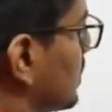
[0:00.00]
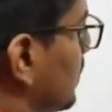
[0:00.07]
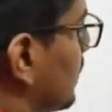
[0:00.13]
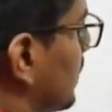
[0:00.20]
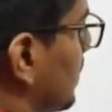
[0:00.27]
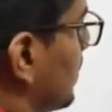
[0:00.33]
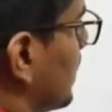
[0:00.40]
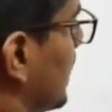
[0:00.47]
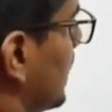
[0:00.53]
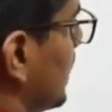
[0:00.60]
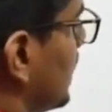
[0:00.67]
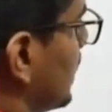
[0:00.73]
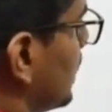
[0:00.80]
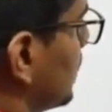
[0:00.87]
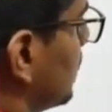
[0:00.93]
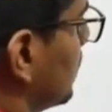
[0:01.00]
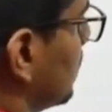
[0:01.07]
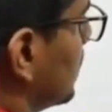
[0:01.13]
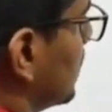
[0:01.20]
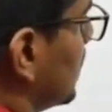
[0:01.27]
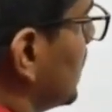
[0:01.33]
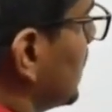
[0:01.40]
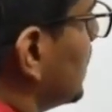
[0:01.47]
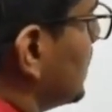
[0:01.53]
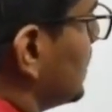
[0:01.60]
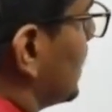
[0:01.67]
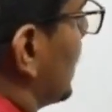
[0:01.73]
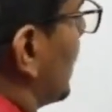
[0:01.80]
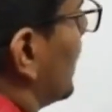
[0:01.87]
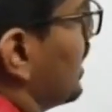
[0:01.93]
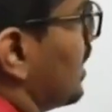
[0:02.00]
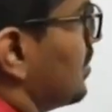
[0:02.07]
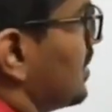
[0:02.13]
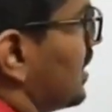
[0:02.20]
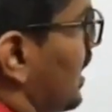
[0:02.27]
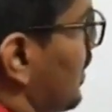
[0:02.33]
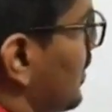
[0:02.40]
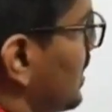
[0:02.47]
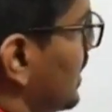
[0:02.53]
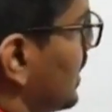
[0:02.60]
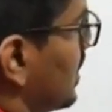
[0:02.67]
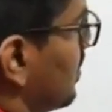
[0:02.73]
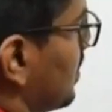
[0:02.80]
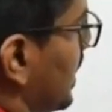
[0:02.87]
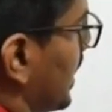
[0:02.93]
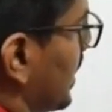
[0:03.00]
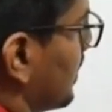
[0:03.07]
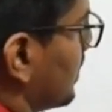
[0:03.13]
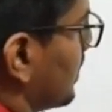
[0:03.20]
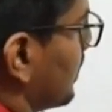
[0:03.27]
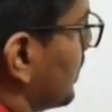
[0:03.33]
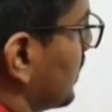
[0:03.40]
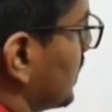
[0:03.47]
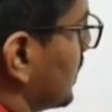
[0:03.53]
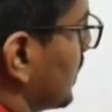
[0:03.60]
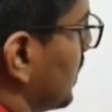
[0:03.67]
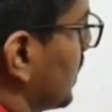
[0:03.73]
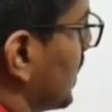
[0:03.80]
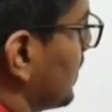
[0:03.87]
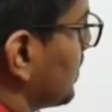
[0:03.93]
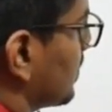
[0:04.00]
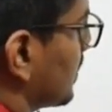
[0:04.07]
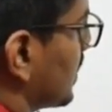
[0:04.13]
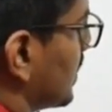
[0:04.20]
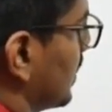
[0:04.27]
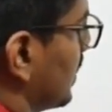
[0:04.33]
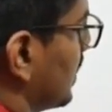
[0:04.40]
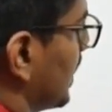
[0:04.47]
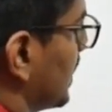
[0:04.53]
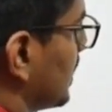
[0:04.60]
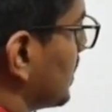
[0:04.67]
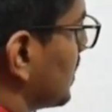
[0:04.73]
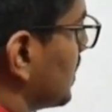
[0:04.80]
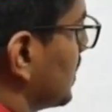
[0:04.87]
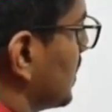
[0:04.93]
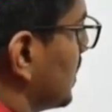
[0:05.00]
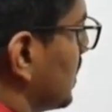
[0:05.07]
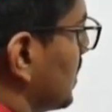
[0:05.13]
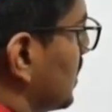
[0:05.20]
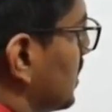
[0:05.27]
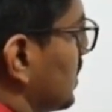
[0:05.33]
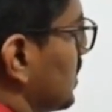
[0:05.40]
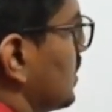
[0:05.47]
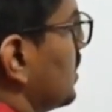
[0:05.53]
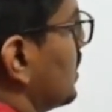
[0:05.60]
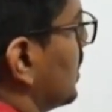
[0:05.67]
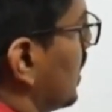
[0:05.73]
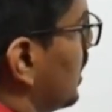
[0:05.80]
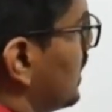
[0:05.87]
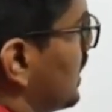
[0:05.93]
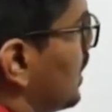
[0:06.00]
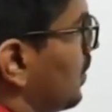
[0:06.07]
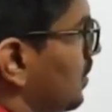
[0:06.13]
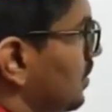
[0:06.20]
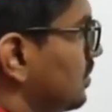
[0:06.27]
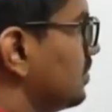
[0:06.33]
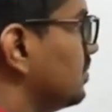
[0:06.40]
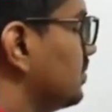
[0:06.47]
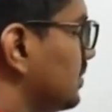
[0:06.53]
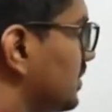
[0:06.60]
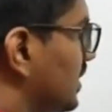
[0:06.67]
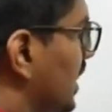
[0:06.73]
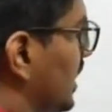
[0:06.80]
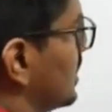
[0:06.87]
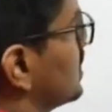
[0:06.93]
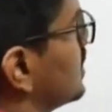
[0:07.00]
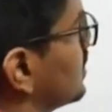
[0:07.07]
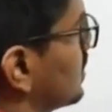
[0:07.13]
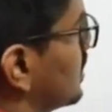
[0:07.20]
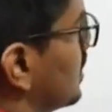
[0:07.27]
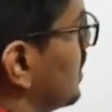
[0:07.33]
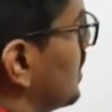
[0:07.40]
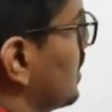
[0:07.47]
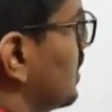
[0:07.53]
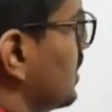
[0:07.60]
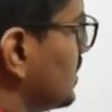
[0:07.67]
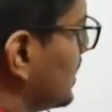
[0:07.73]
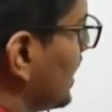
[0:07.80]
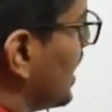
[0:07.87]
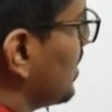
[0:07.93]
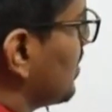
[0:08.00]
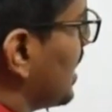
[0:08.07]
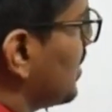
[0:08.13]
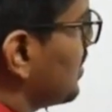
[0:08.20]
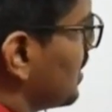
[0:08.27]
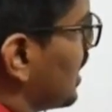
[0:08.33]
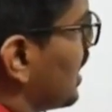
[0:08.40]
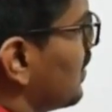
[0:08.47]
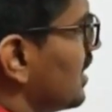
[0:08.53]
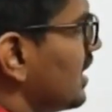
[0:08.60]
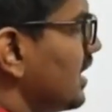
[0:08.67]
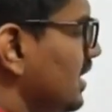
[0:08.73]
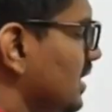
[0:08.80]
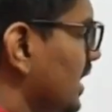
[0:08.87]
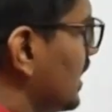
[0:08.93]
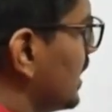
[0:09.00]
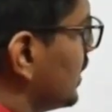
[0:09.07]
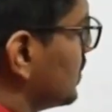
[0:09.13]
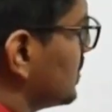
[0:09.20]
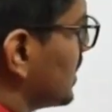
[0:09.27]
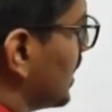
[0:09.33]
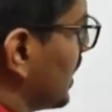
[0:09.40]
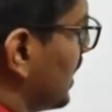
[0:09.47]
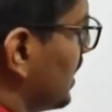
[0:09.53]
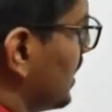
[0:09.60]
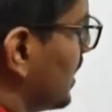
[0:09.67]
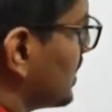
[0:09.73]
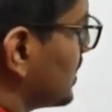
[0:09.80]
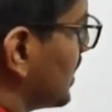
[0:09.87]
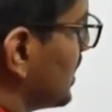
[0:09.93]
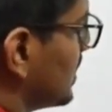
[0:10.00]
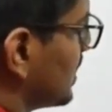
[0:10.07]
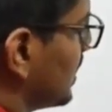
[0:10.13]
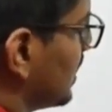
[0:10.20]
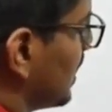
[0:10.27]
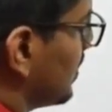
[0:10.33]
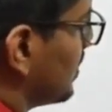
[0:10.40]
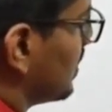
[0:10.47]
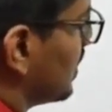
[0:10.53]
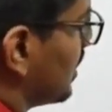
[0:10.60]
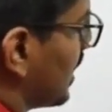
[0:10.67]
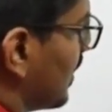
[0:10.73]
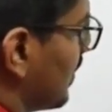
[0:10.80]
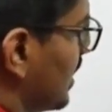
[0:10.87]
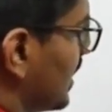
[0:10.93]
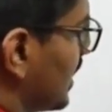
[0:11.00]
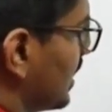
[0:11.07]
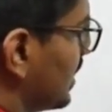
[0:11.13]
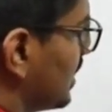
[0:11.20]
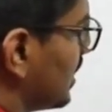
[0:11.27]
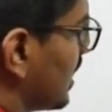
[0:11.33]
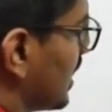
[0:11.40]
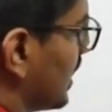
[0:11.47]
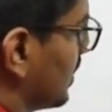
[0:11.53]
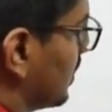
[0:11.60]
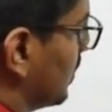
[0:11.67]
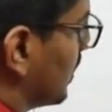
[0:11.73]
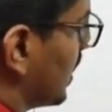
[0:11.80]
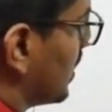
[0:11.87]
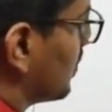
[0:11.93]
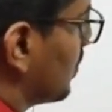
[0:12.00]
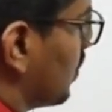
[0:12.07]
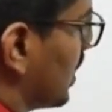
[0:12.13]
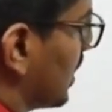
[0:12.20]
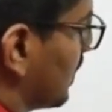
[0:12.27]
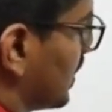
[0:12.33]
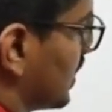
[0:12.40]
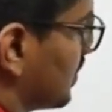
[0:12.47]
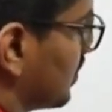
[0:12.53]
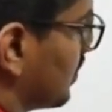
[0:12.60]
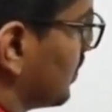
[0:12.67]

So from Delhi to Chennai, I'm traveling in a plane, okay, right. And now, next, same I'm traveling in Delhi to Chennai. Let us consider I'm traveling in train, okay, whatever,